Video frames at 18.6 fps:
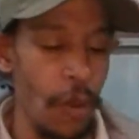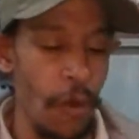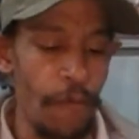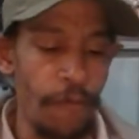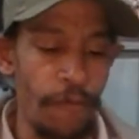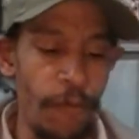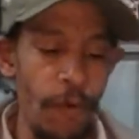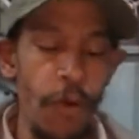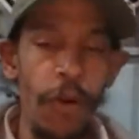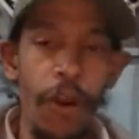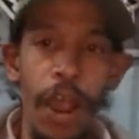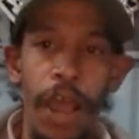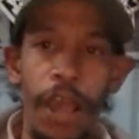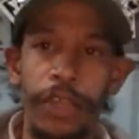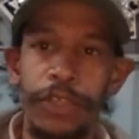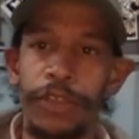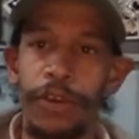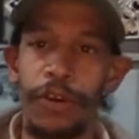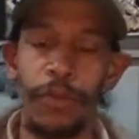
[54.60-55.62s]
for
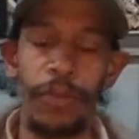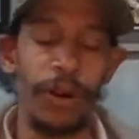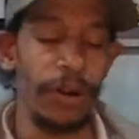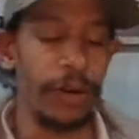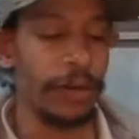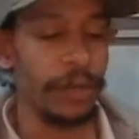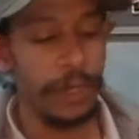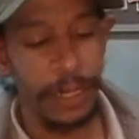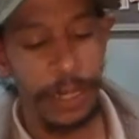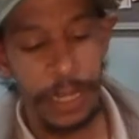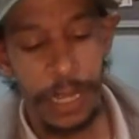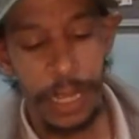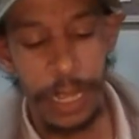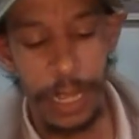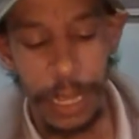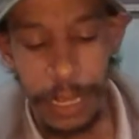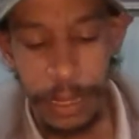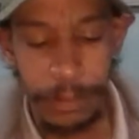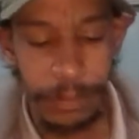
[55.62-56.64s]
October.
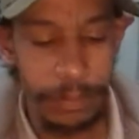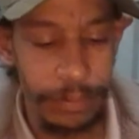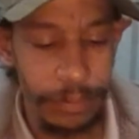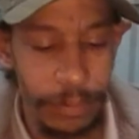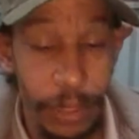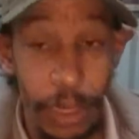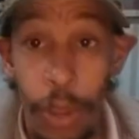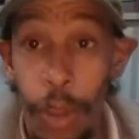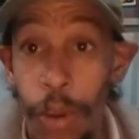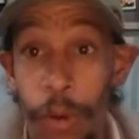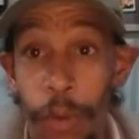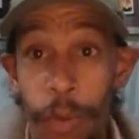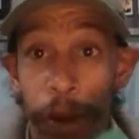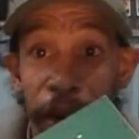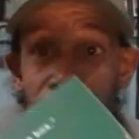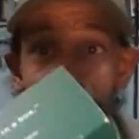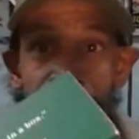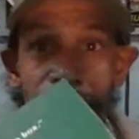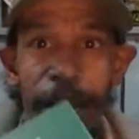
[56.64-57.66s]
Long
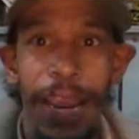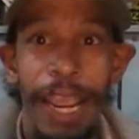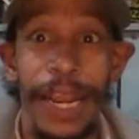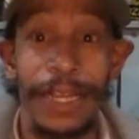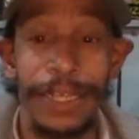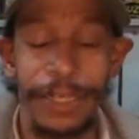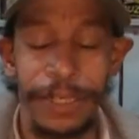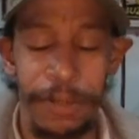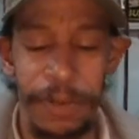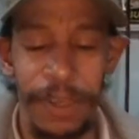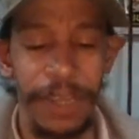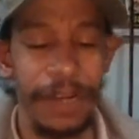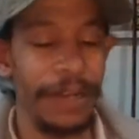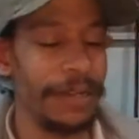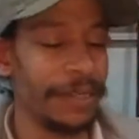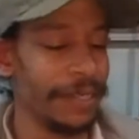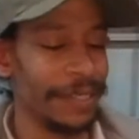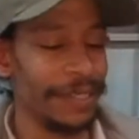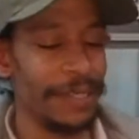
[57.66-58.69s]
awaited,
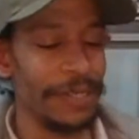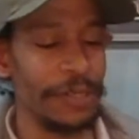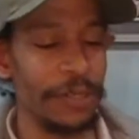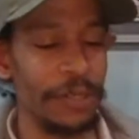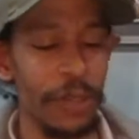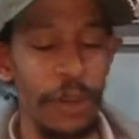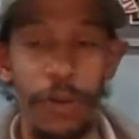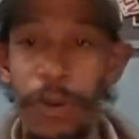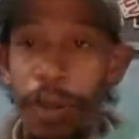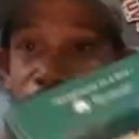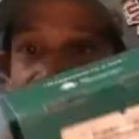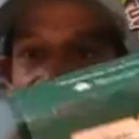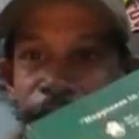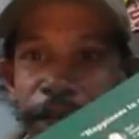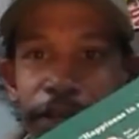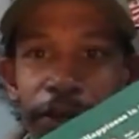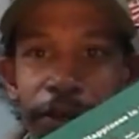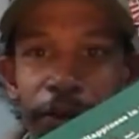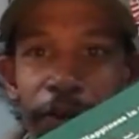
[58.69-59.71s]
anticipated. So
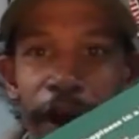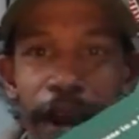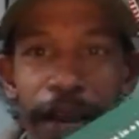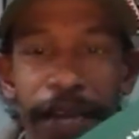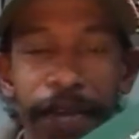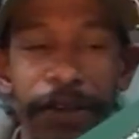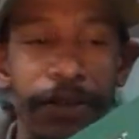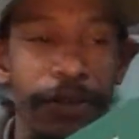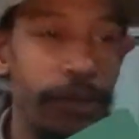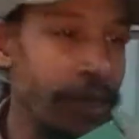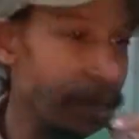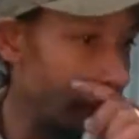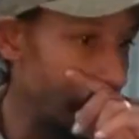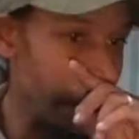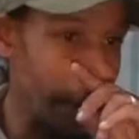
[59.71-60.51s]
let's crack into it